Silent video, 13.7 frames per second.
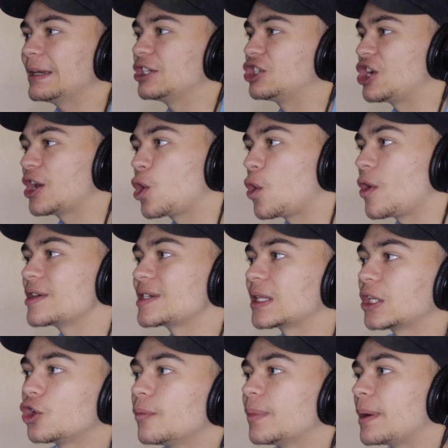J. Cole has a
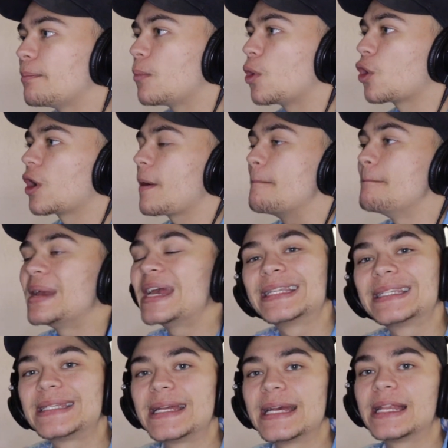little bit more
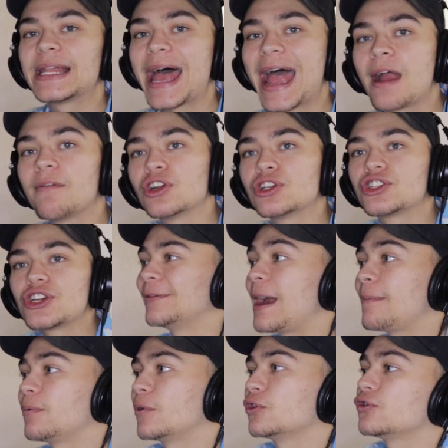mids than the average
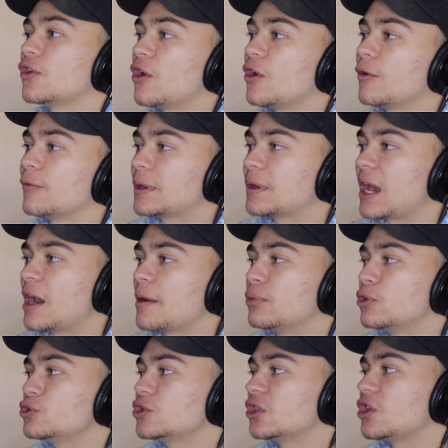rapper, so we kind of
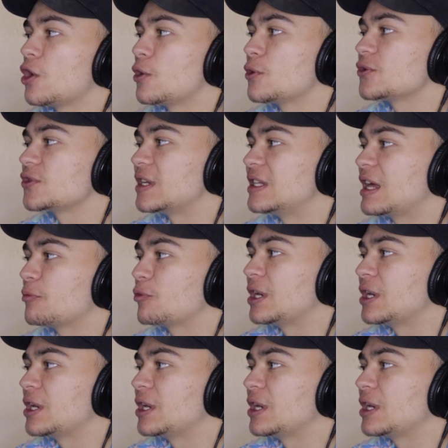boosted those, and then